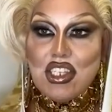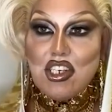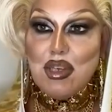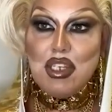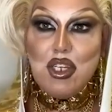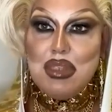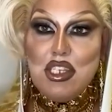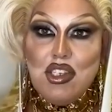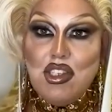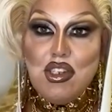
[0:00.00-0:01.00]
because she'd be too busy
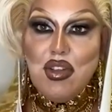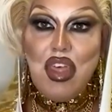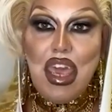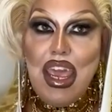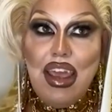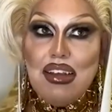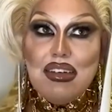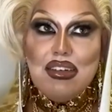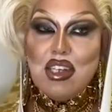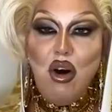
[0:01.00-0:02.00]
just stood there
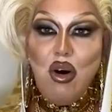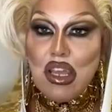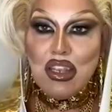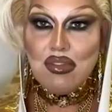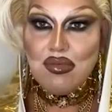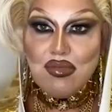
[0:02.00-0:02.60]
talking.